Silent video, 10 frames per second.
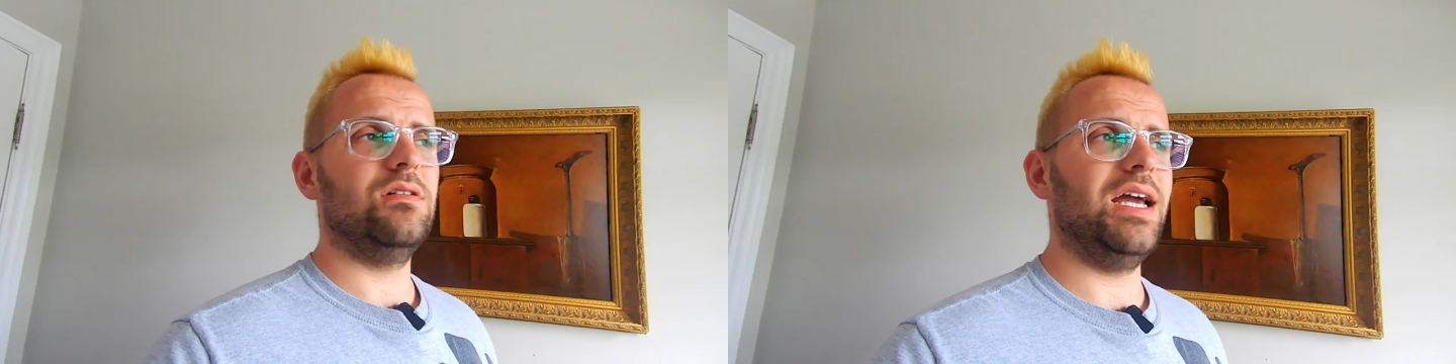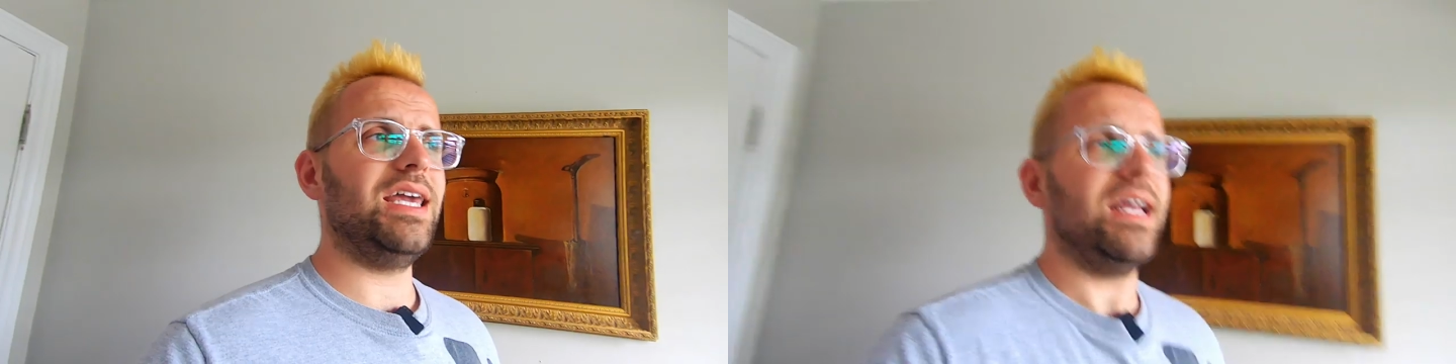
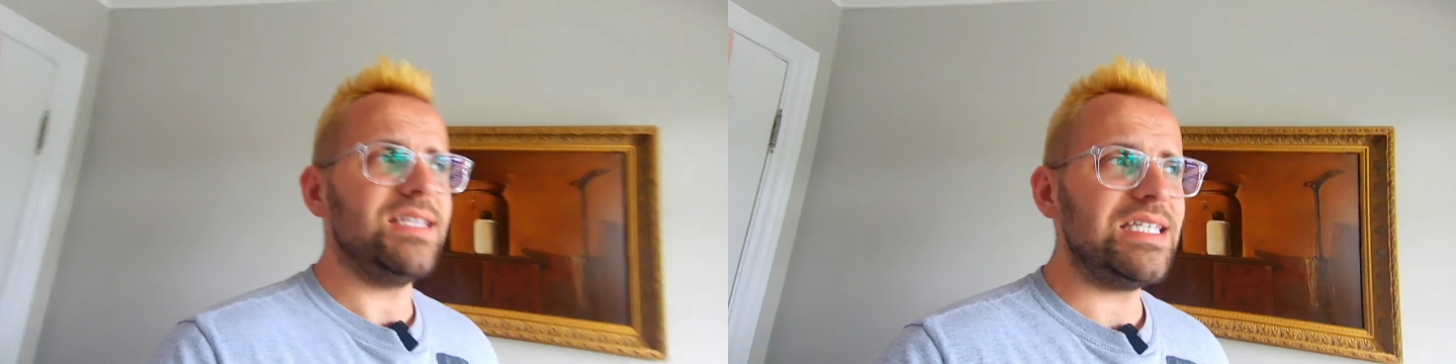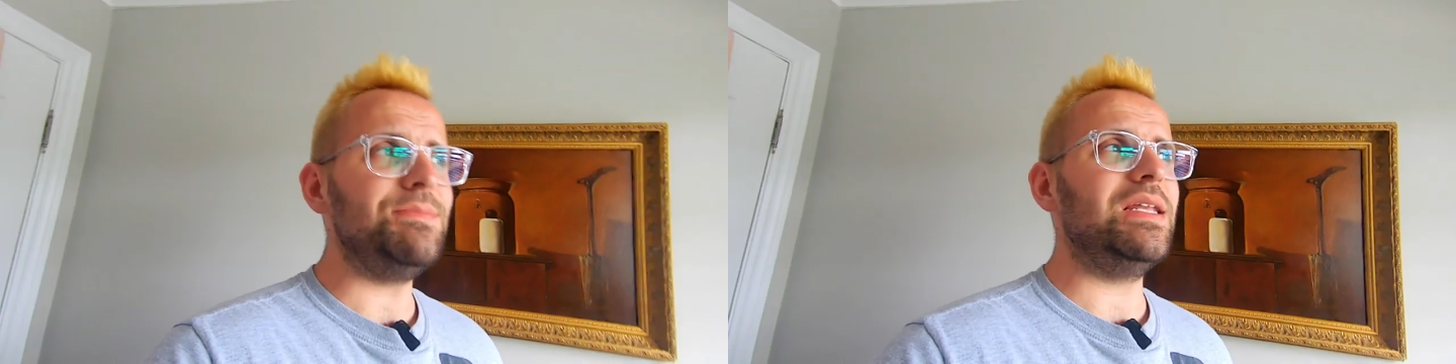I can't
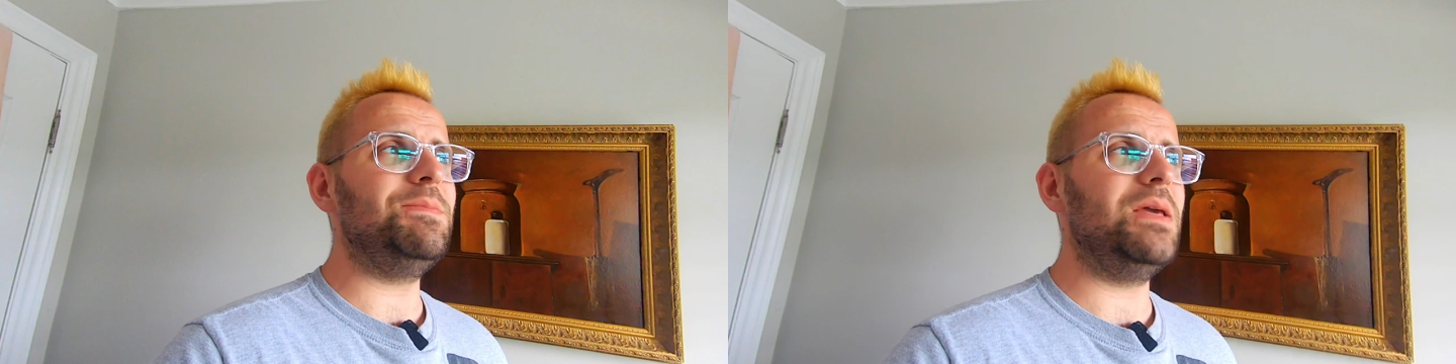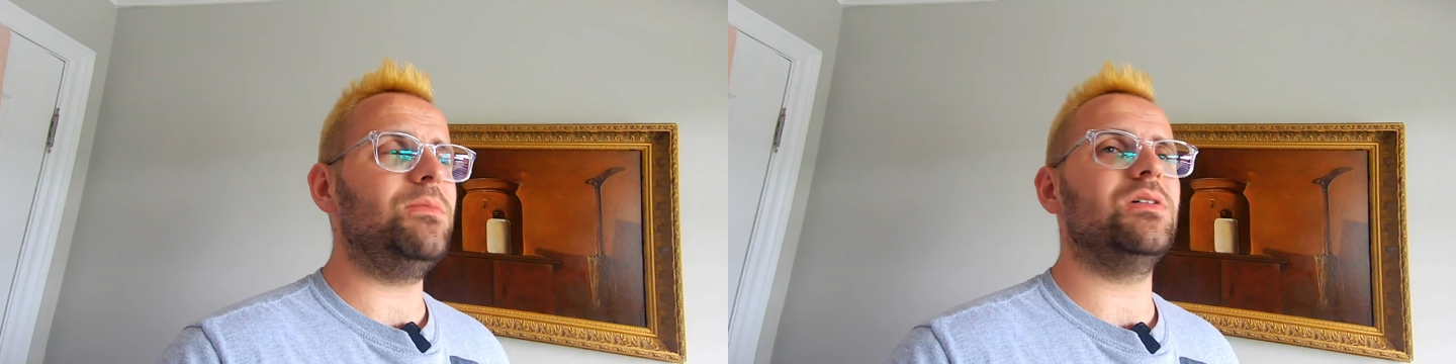see
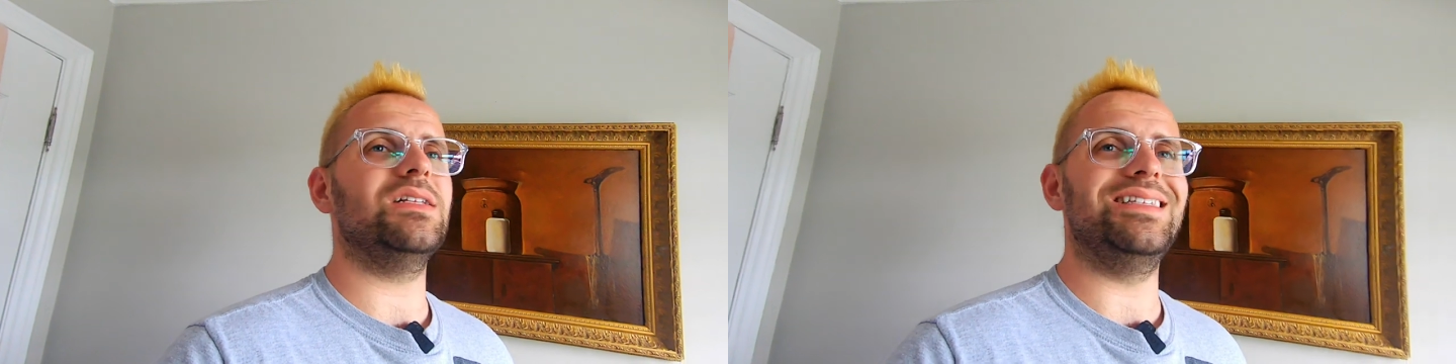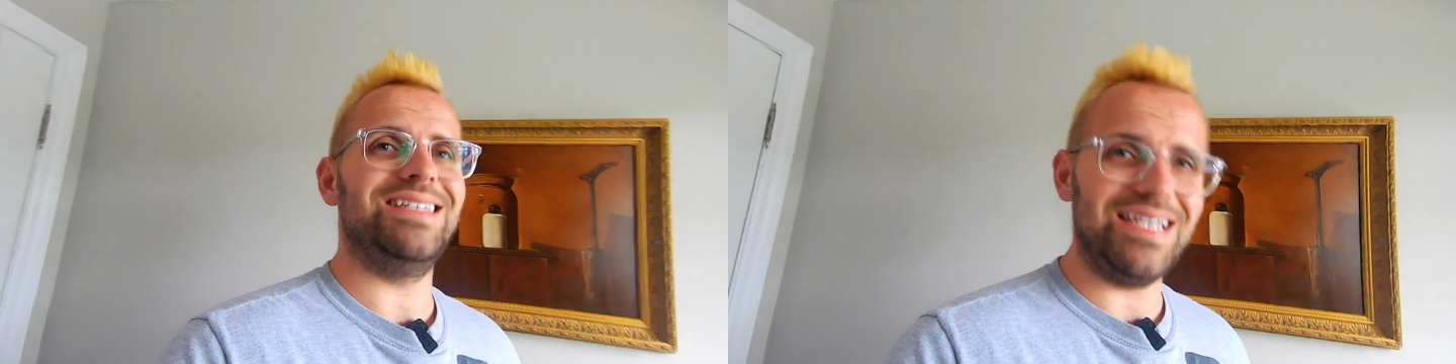many
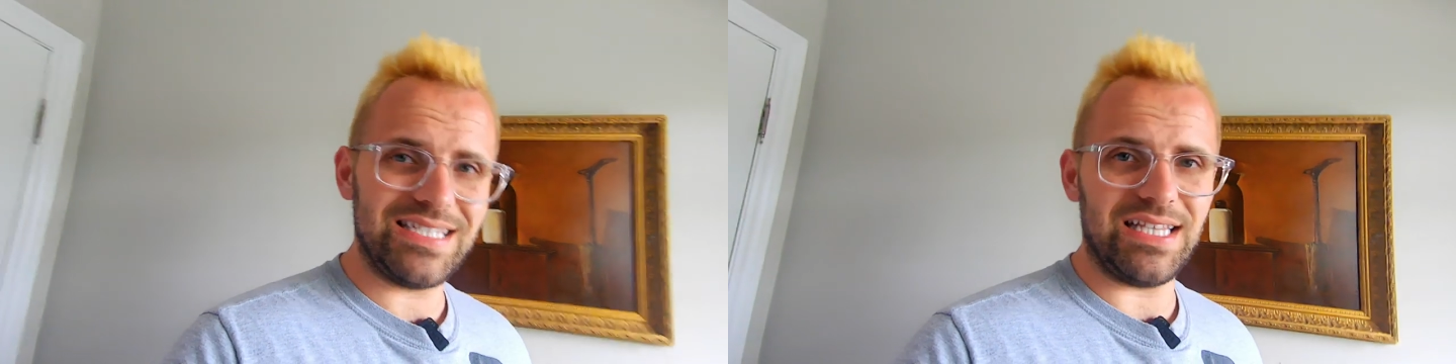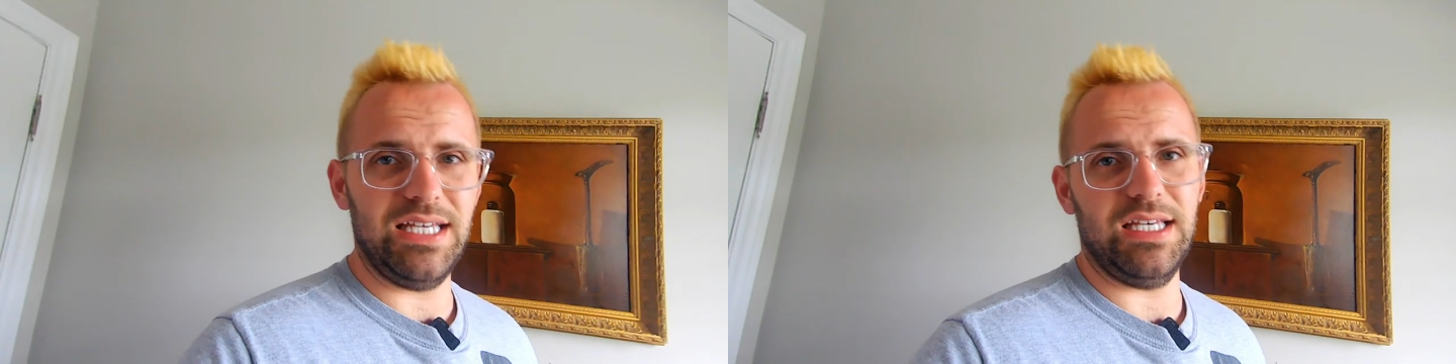people
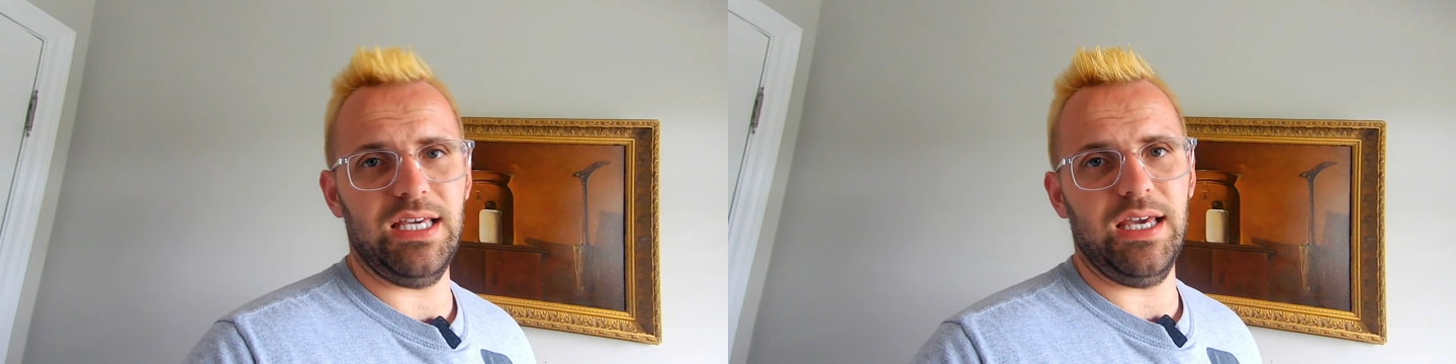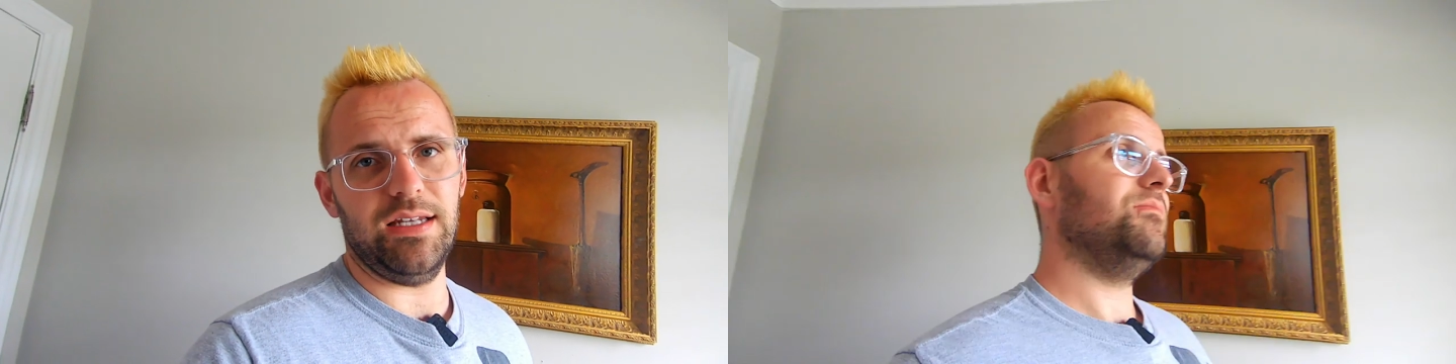
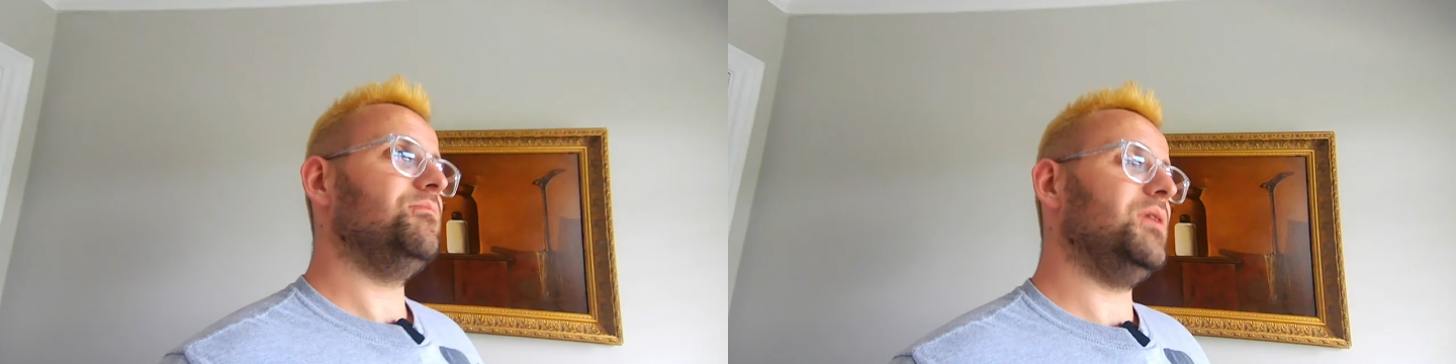disliking it,